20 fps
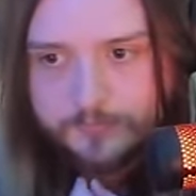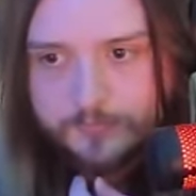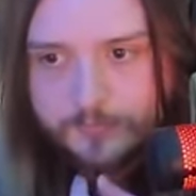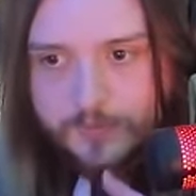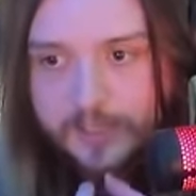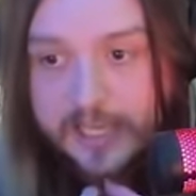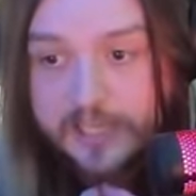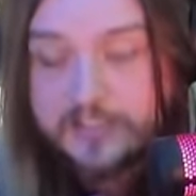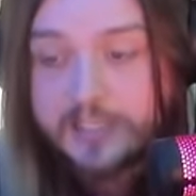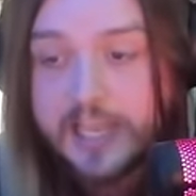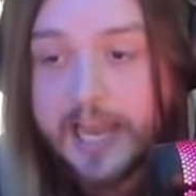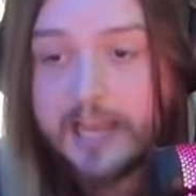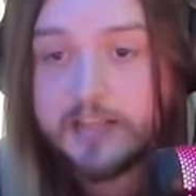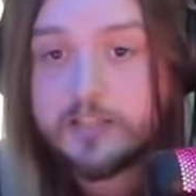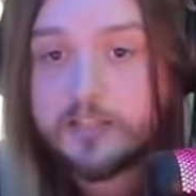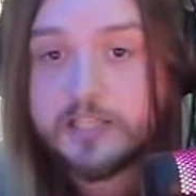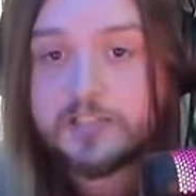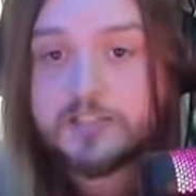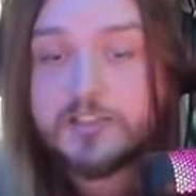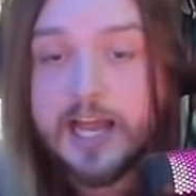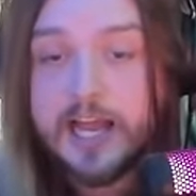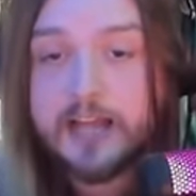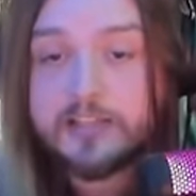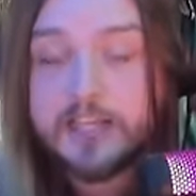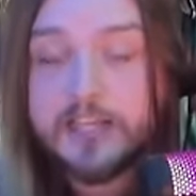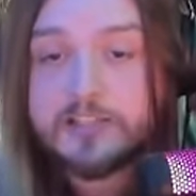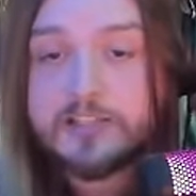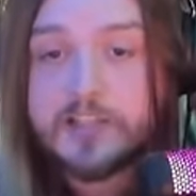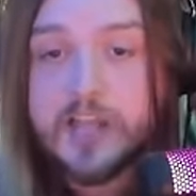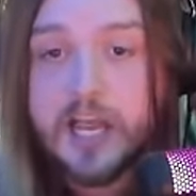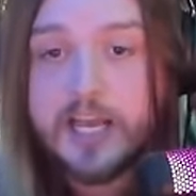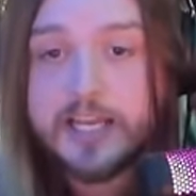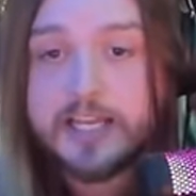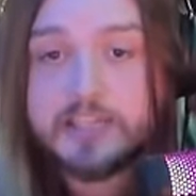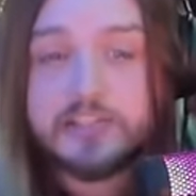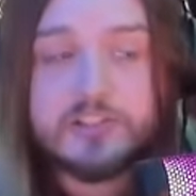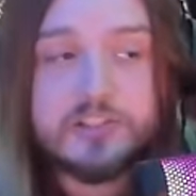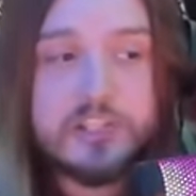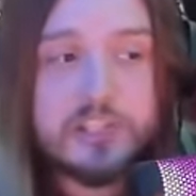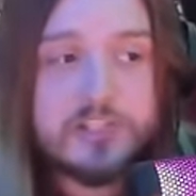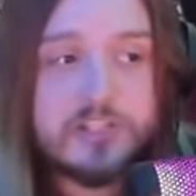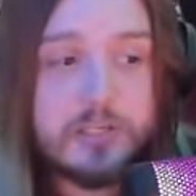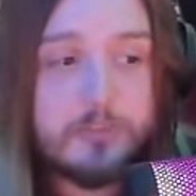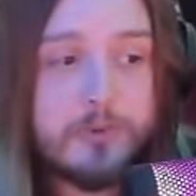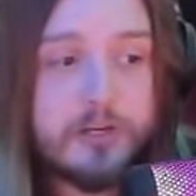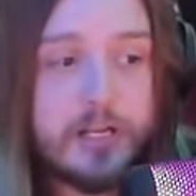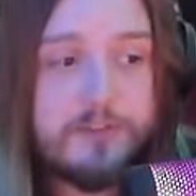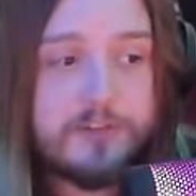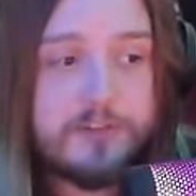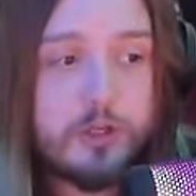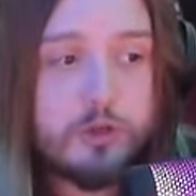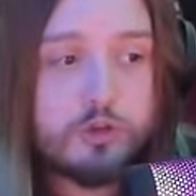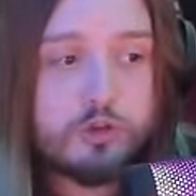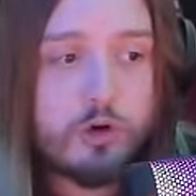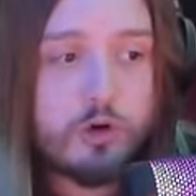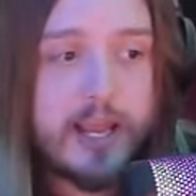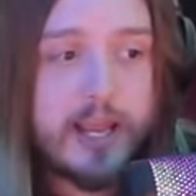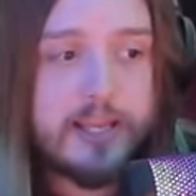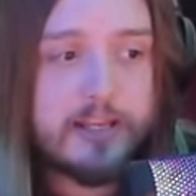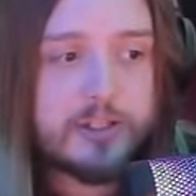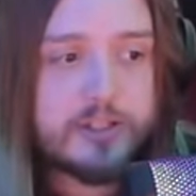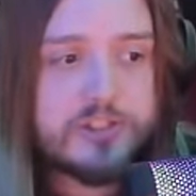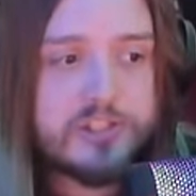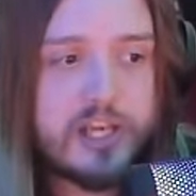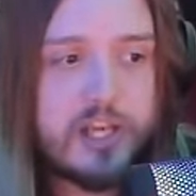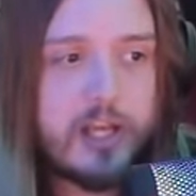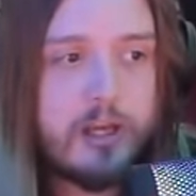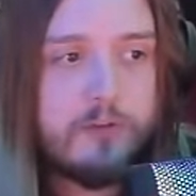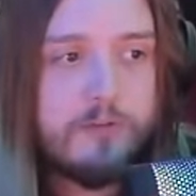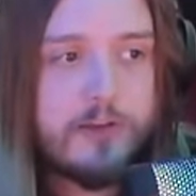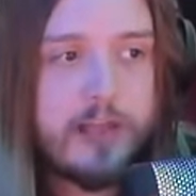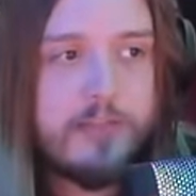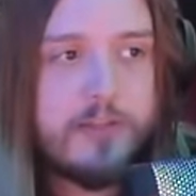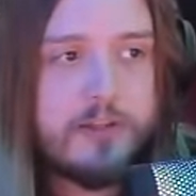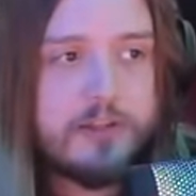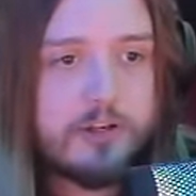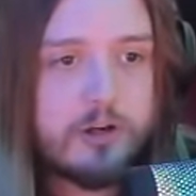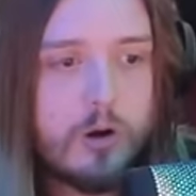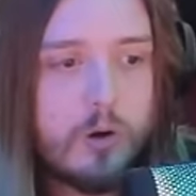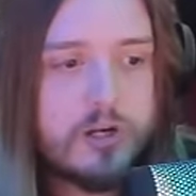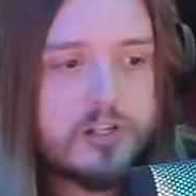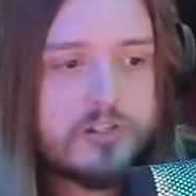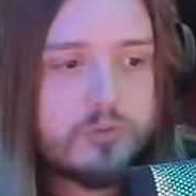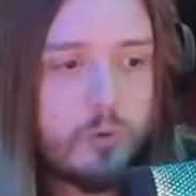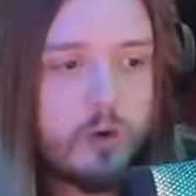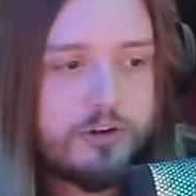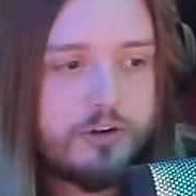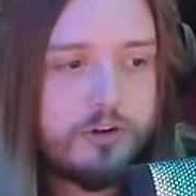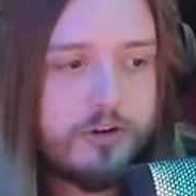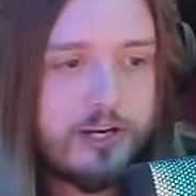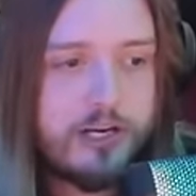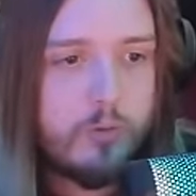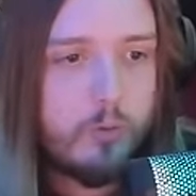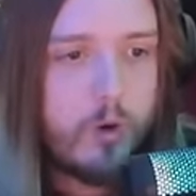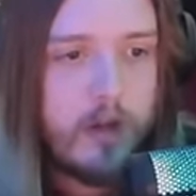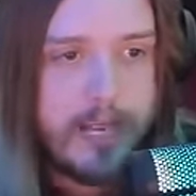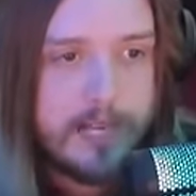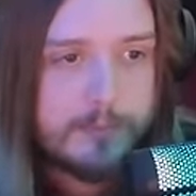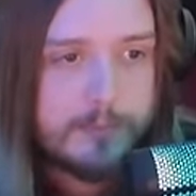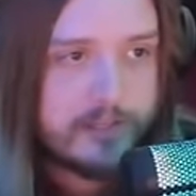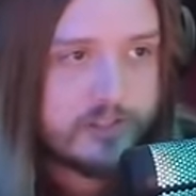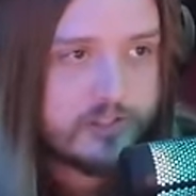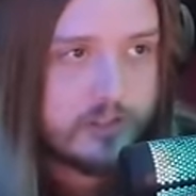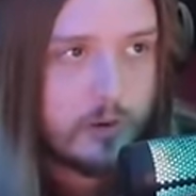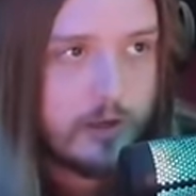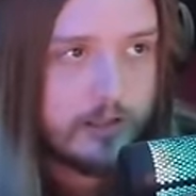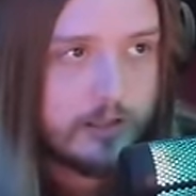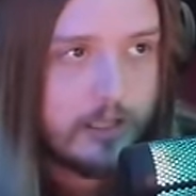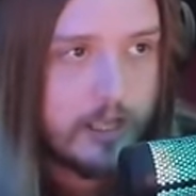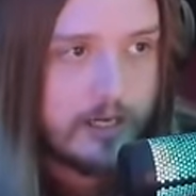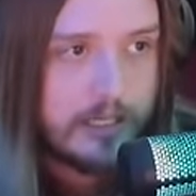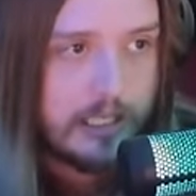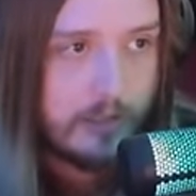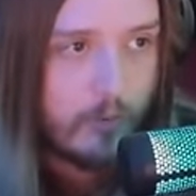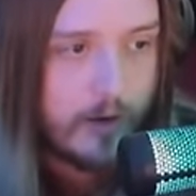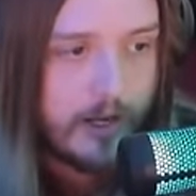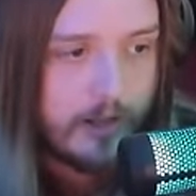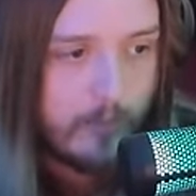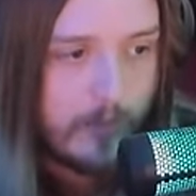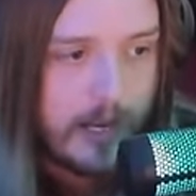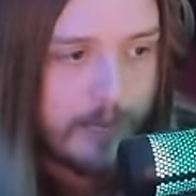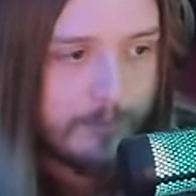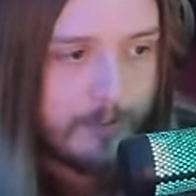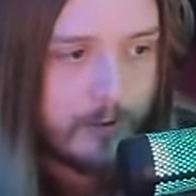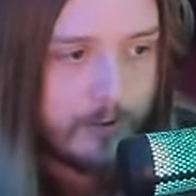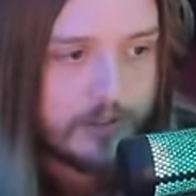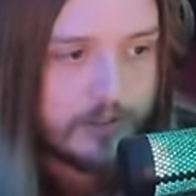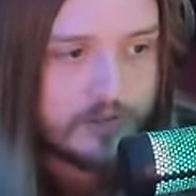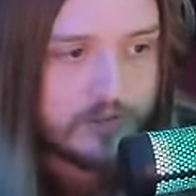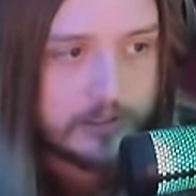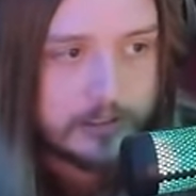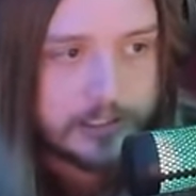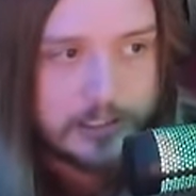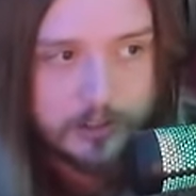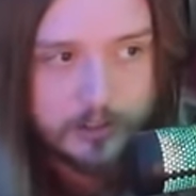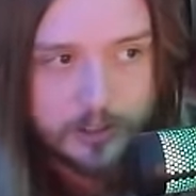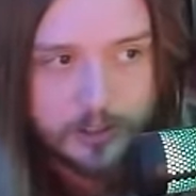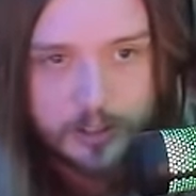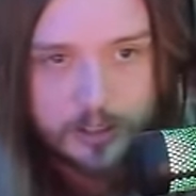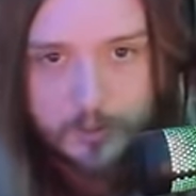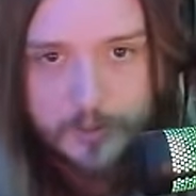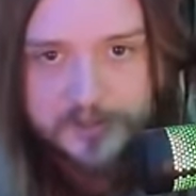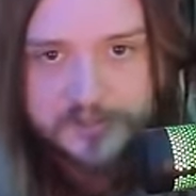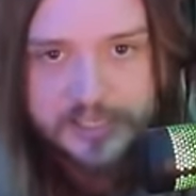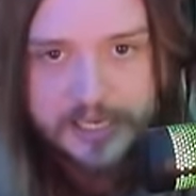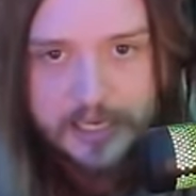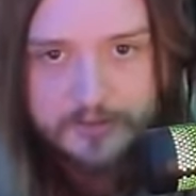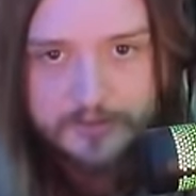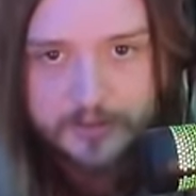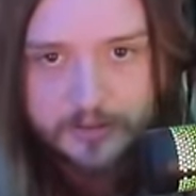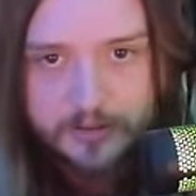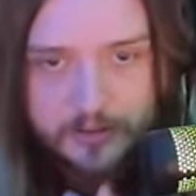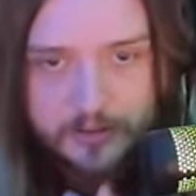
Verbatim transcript: Exactly, it's not it's not consistent whenever you try it yourself and then you're always wondering, why am I so unlucky? Why do my opponents literally always have it?